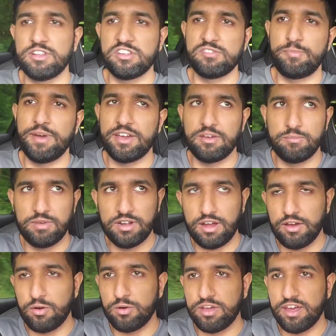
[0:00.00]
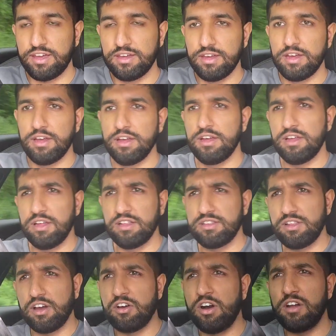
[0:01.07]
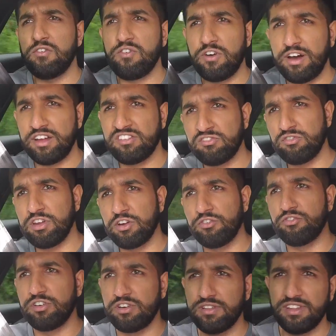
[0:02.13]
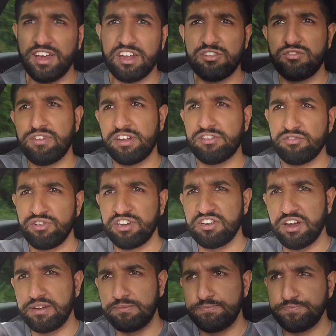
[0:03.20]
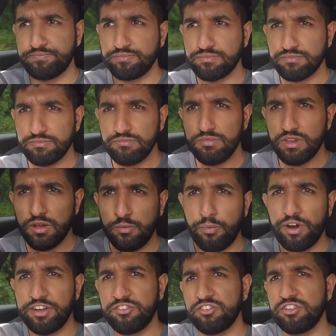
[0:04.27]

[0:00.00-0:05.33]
the spec and be like, okay, a Golf R has 300, the S3 has 310. Why do